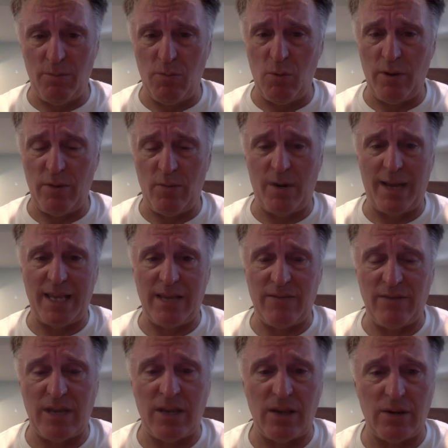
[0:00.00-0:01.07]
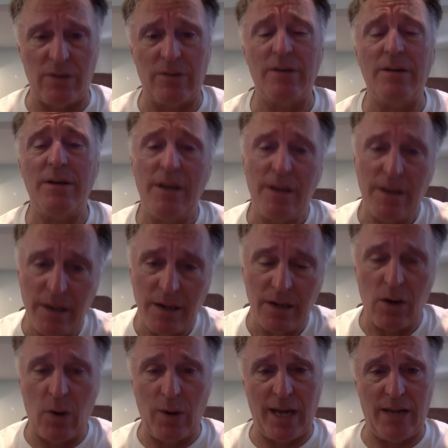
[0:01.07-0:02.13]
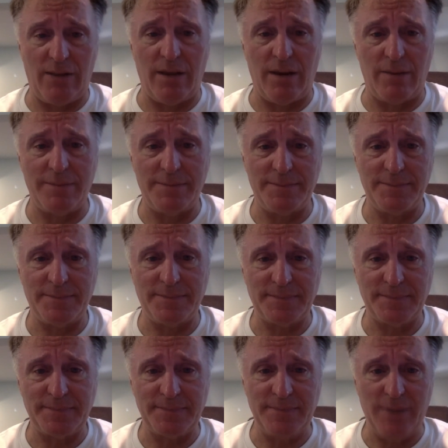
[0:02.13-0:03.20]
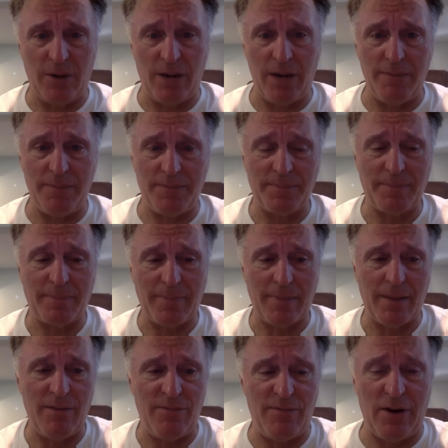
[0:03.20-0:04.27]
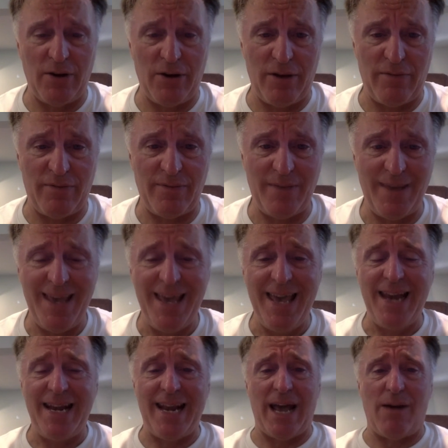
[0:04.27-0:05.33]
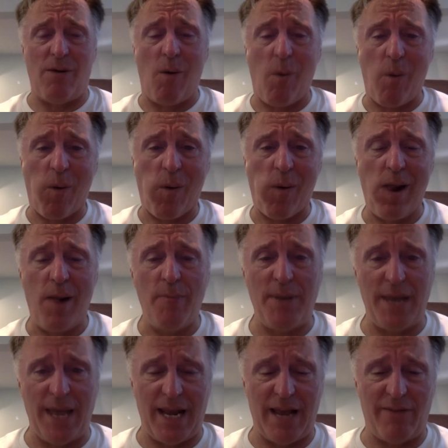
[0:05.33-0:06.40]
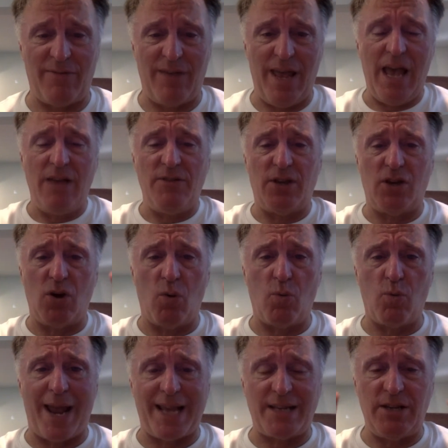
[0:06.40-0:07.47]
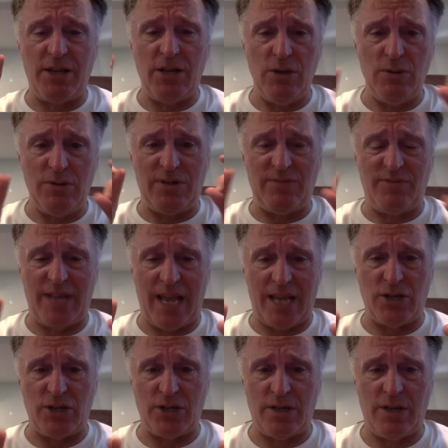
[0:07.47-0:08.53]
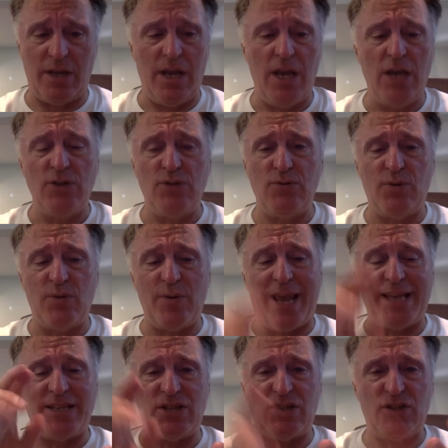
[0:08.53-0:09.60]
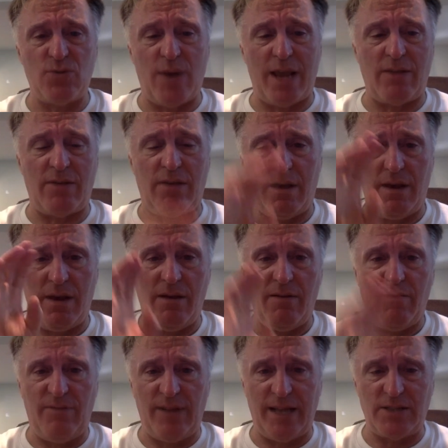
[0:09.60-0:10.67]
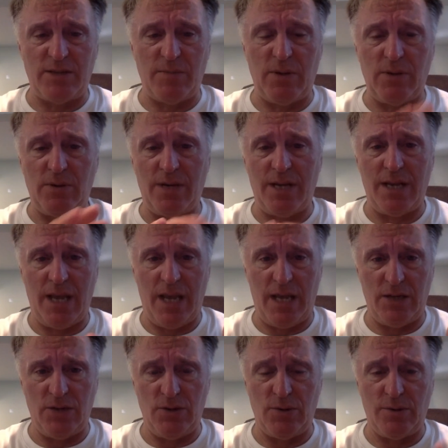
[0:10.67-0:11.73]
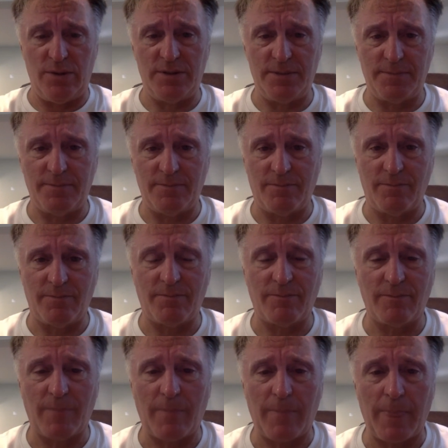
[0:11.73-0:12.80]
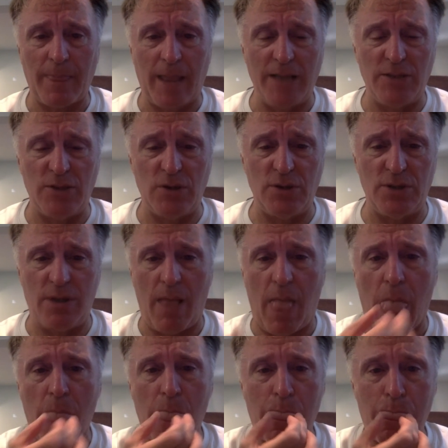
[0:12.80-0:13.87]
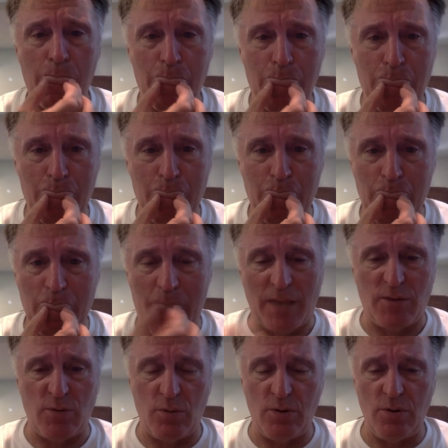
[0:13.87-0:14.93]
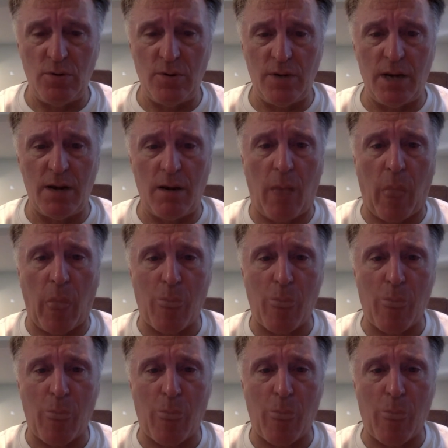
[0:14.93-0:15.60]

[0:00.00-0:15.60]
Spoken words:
more than what I give you here, go get it there. Okay? Fair enough. Now, PNF, the correct use of tension to create strength, flexibility, and endurance. I told you. That's what we're doing here.